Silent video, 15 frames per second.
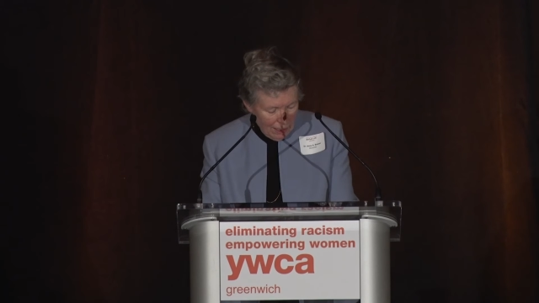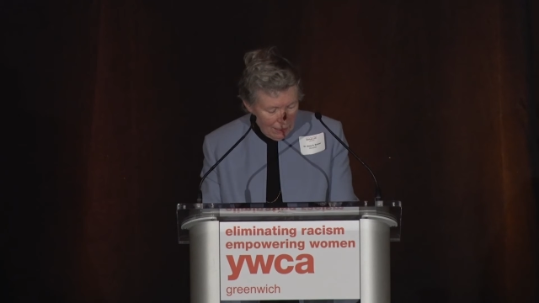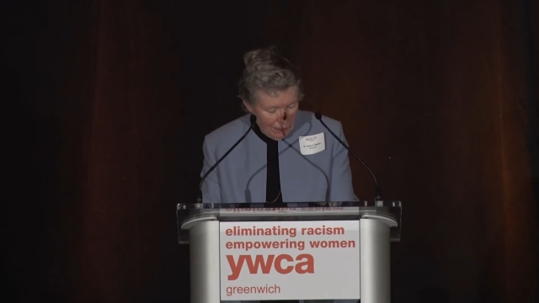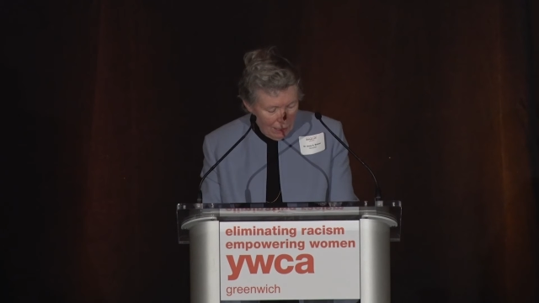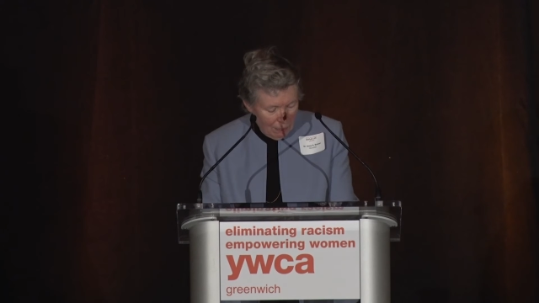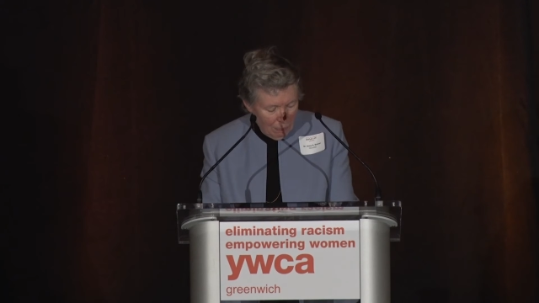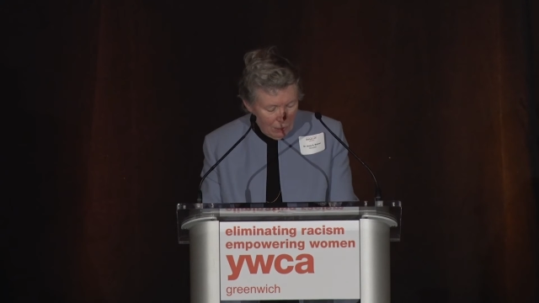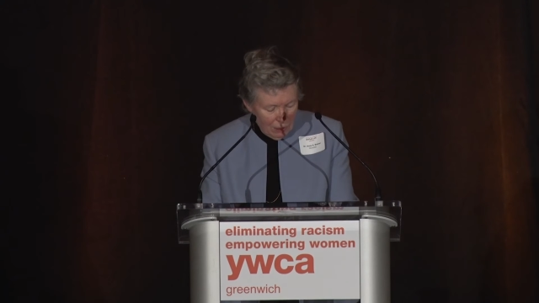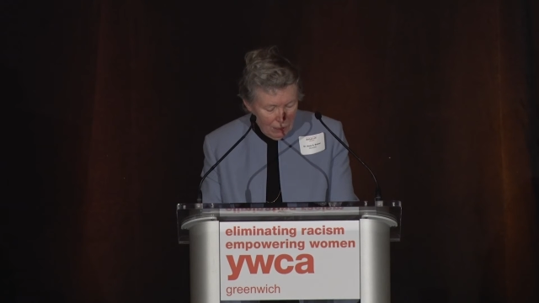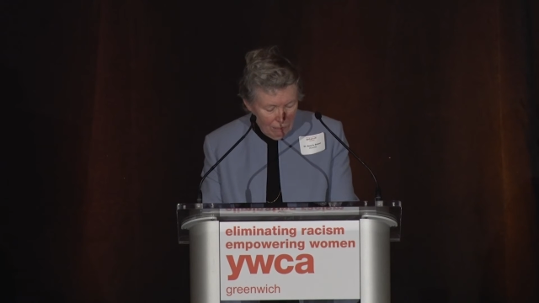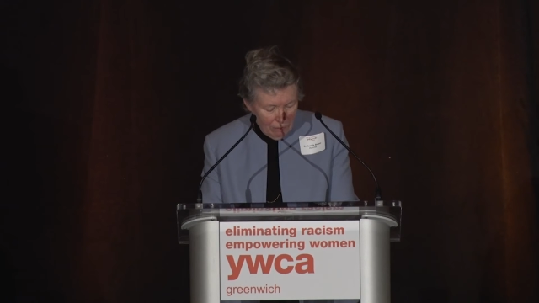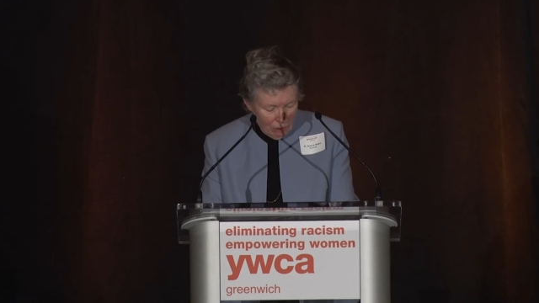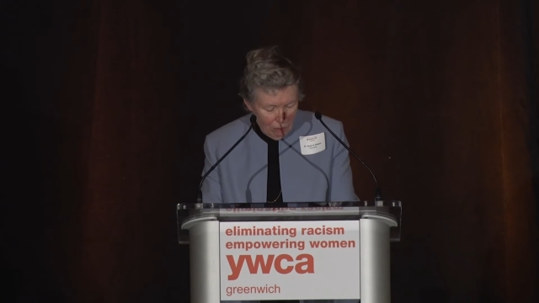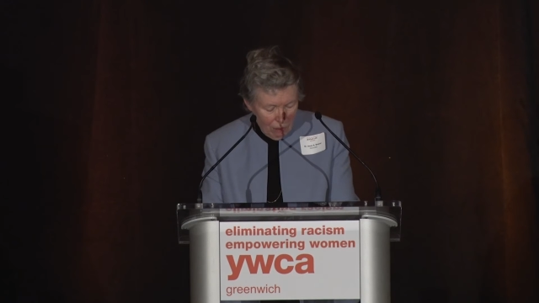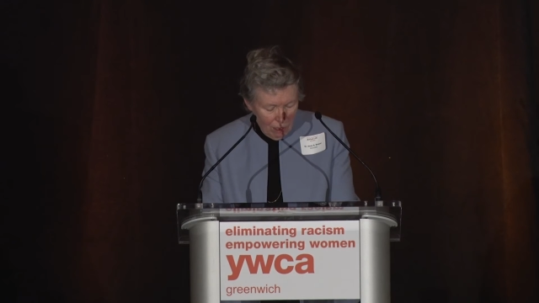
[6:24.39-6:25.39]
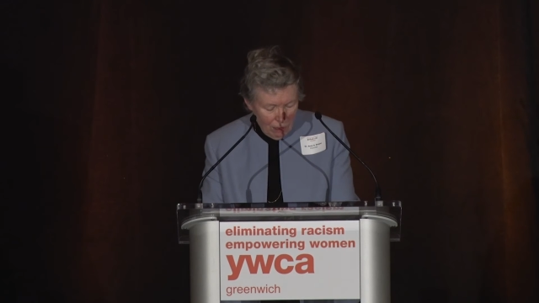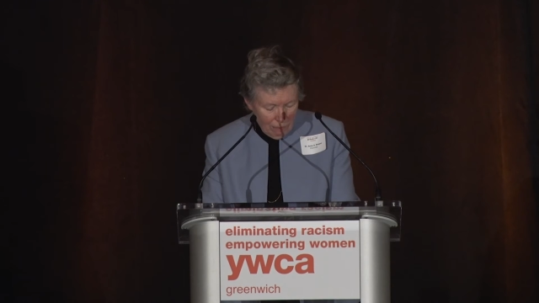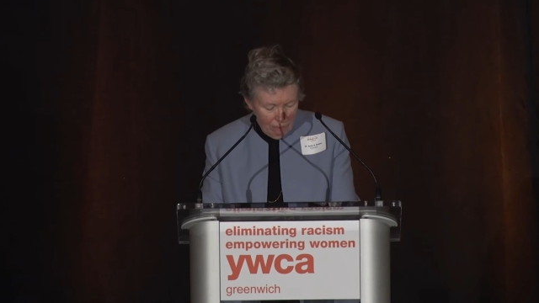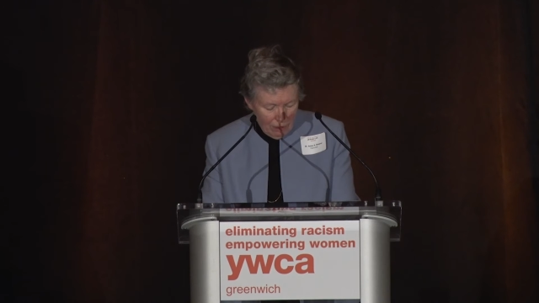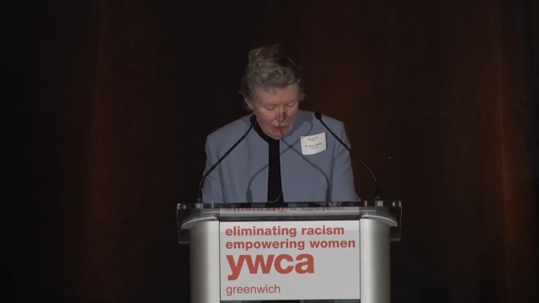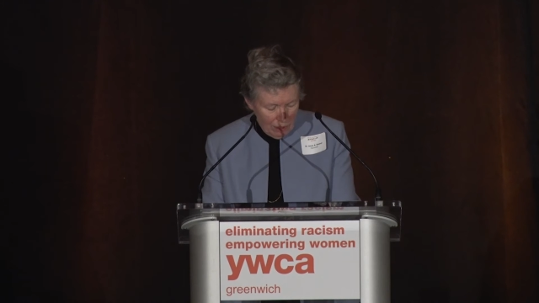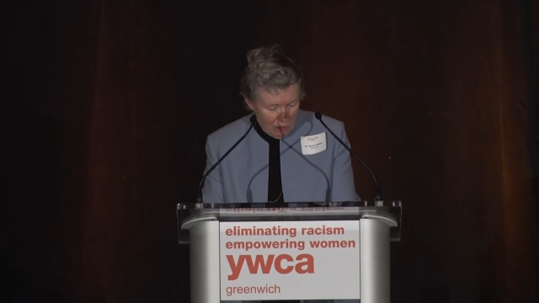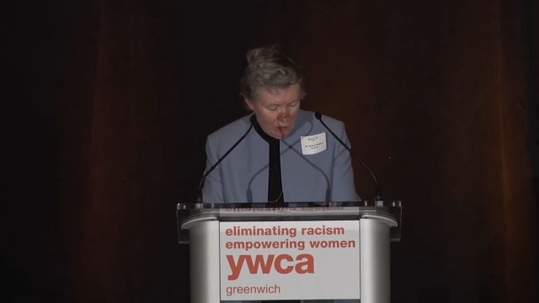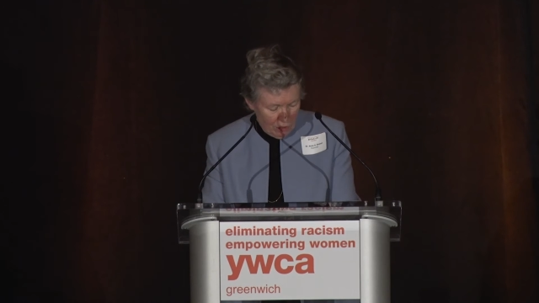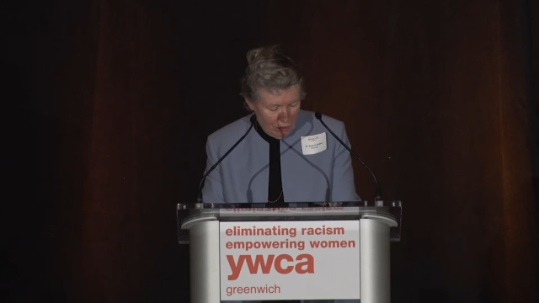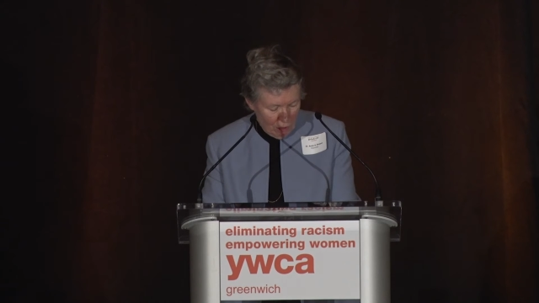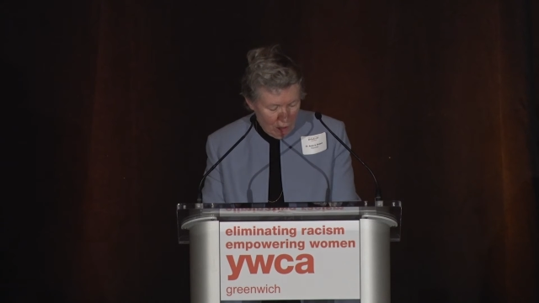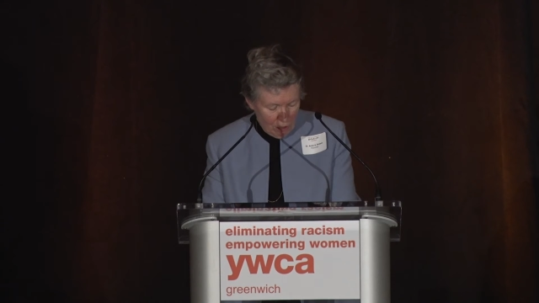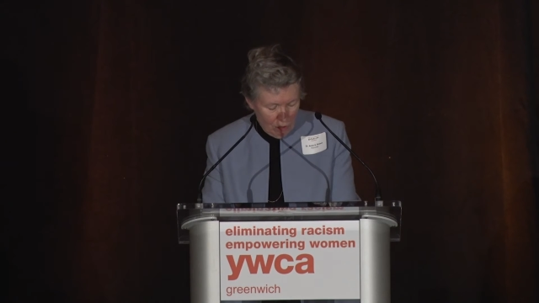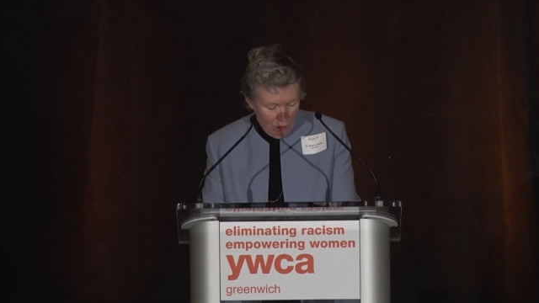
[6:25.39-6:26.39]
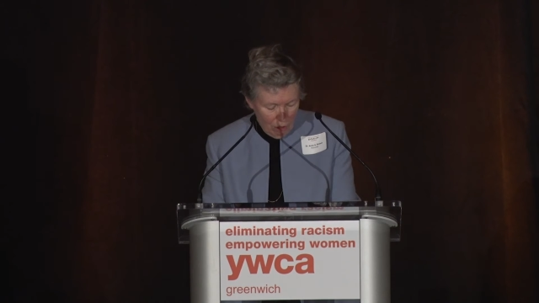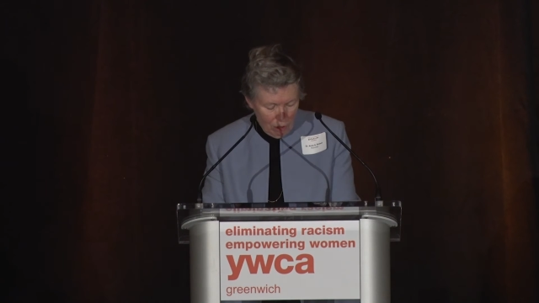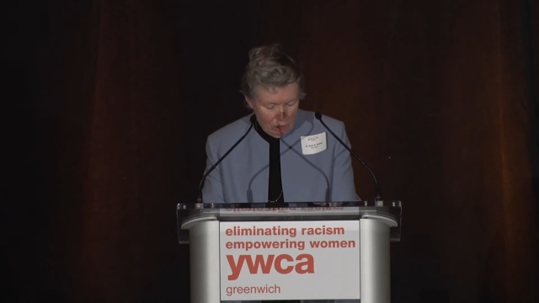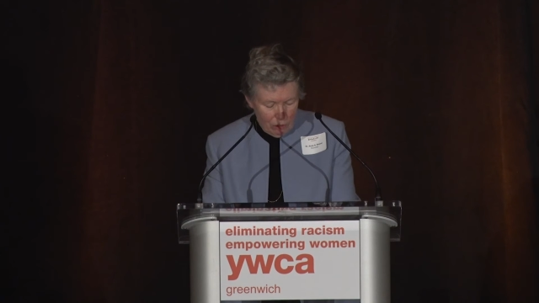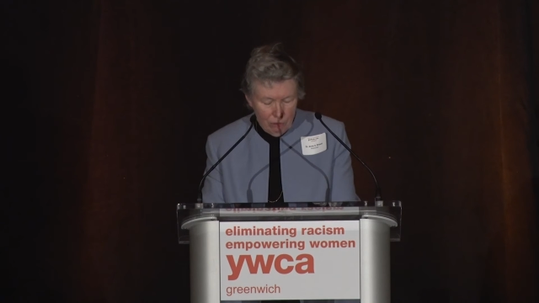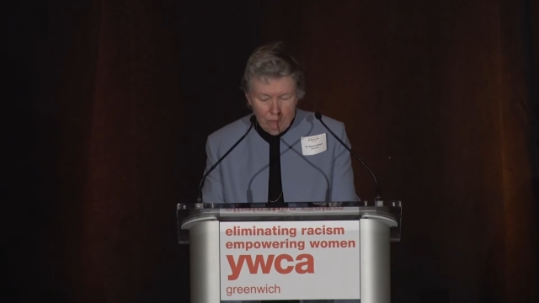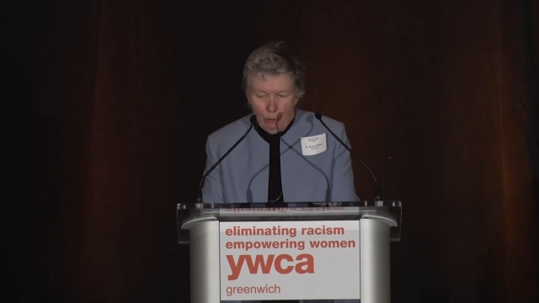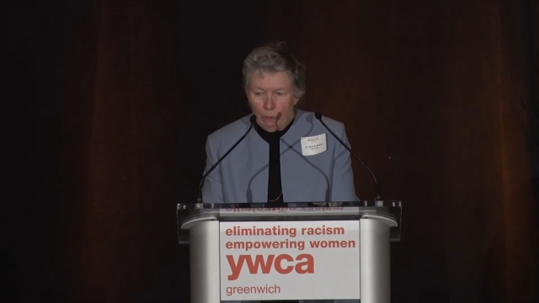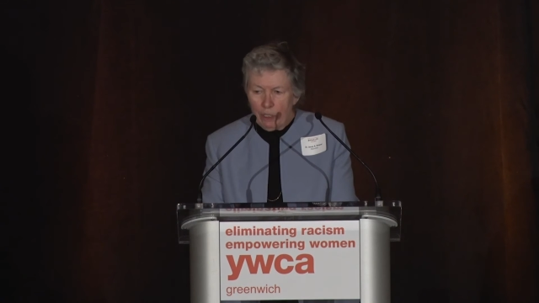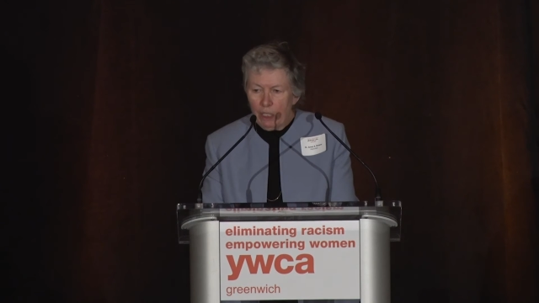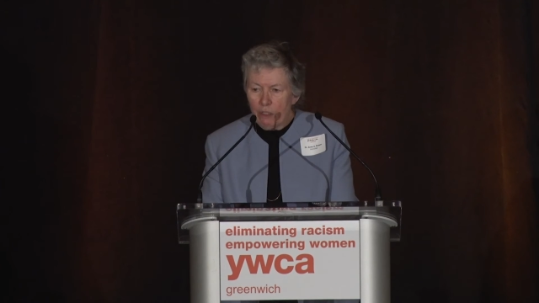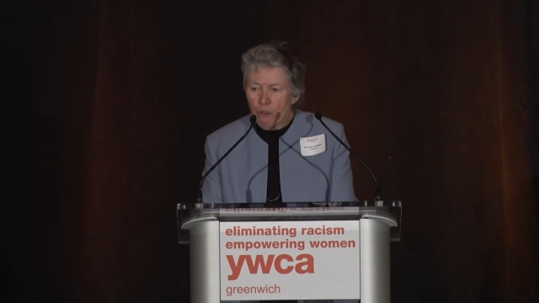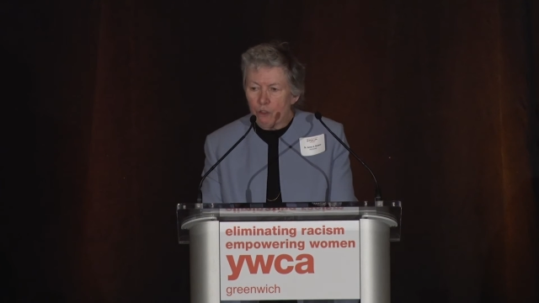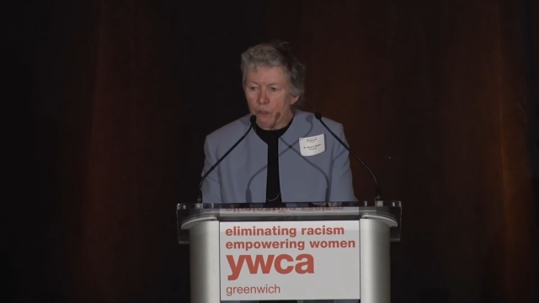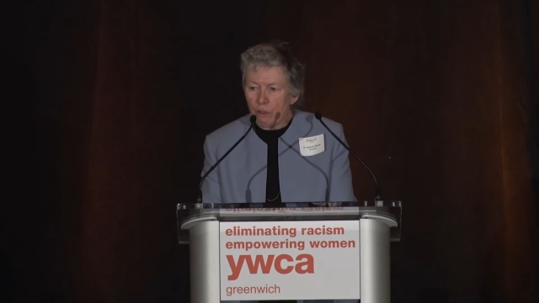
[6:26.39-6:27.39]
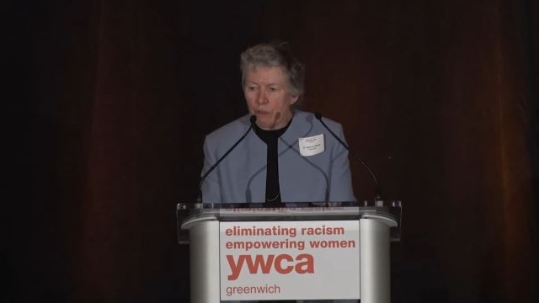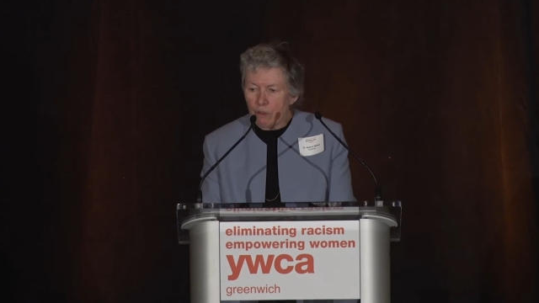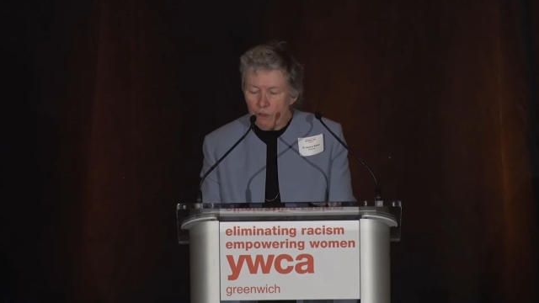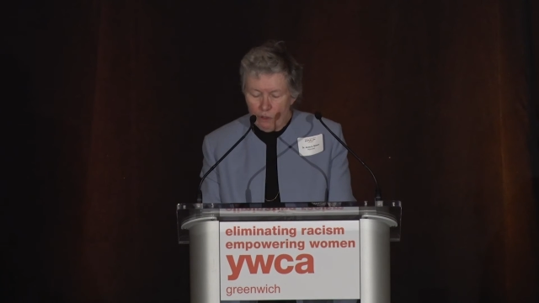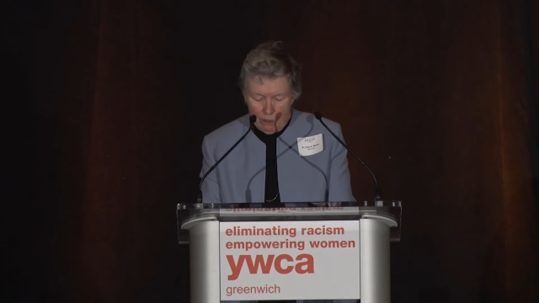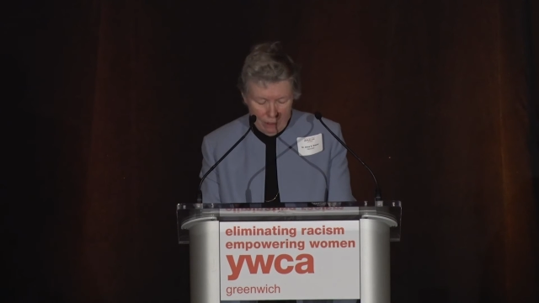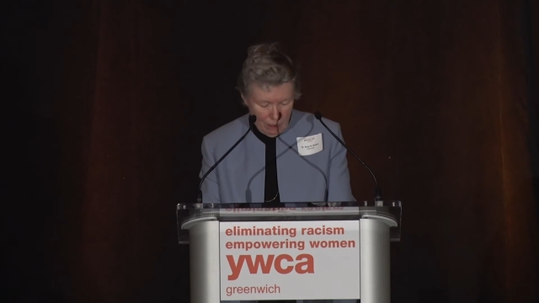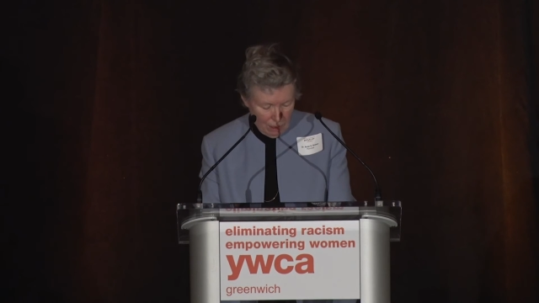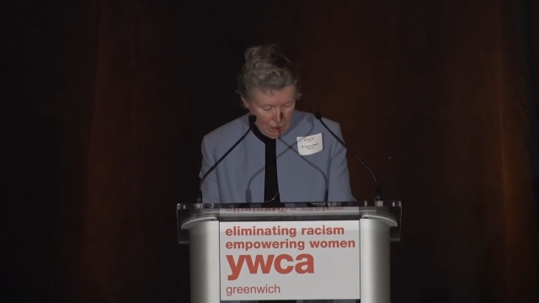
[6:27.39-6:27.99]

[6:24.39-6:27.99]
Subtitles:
and I believe that all of us are called to vocations